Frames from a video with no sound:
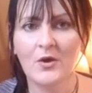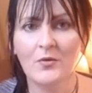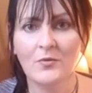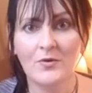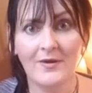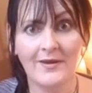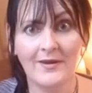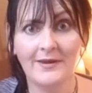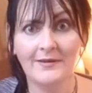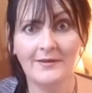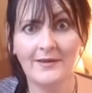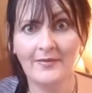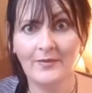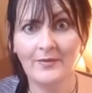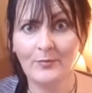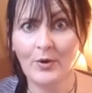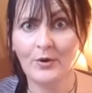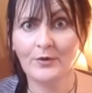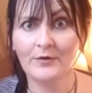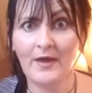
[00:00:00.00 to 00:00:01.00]
We are in
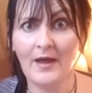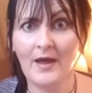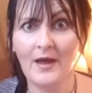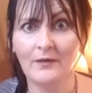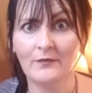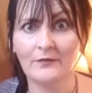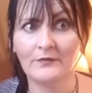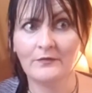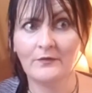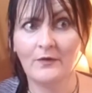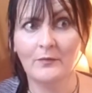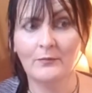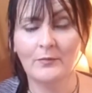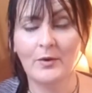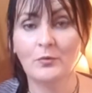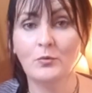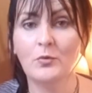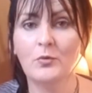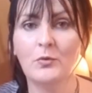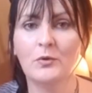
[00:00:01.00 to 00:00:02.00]
another part of the house so
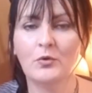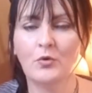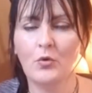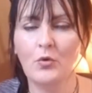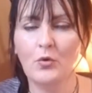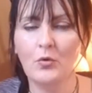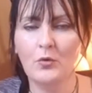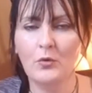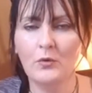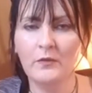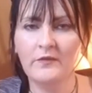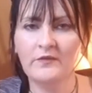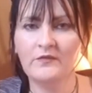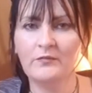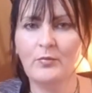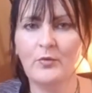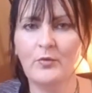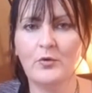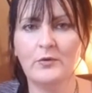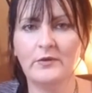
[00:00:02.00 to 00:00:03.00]
but we will call the
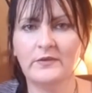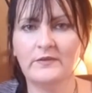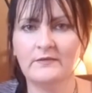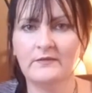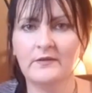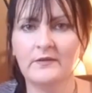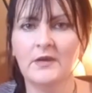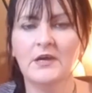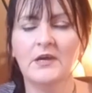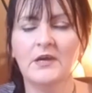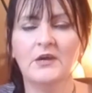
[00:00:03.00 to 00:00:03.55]
spirits